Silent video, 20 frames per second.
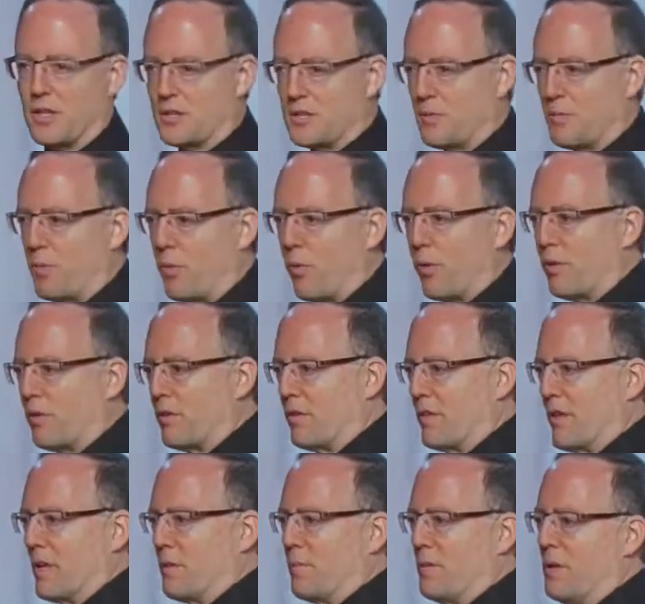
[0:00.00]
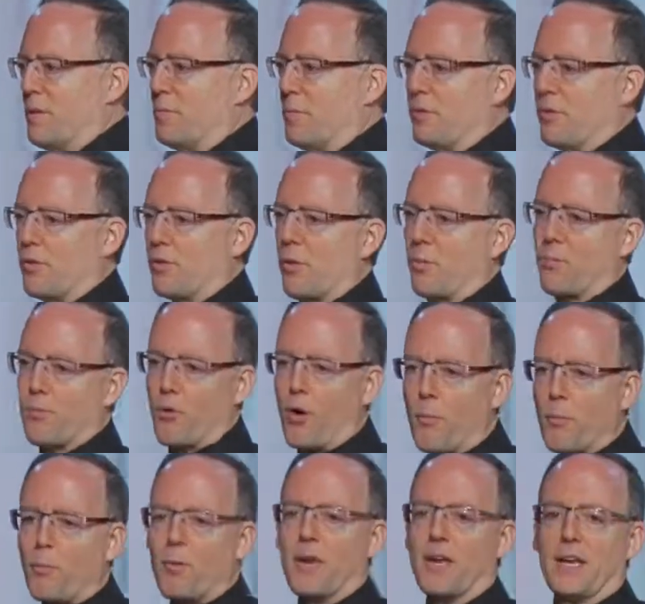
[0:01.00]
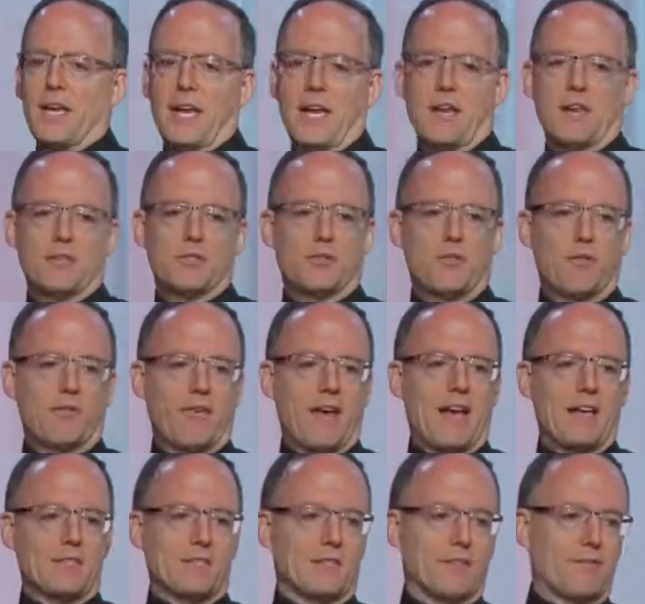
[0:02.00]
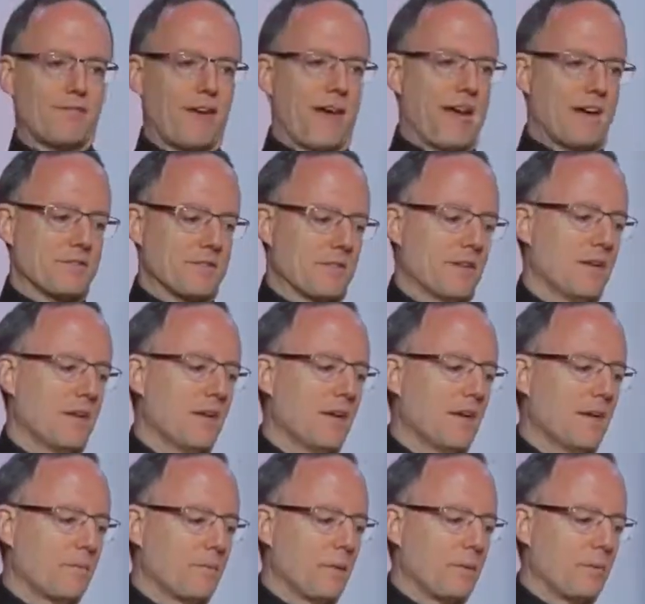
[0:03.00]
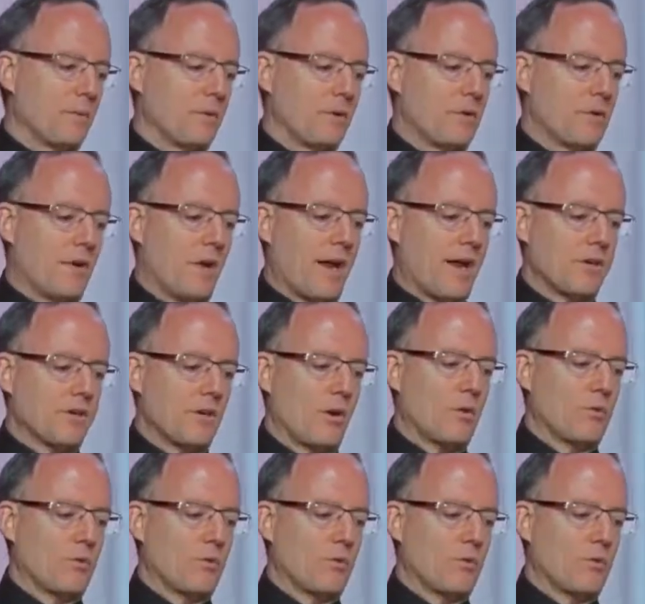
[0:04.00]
It's important that people that are appropriate candidates for fasting fast, people that are not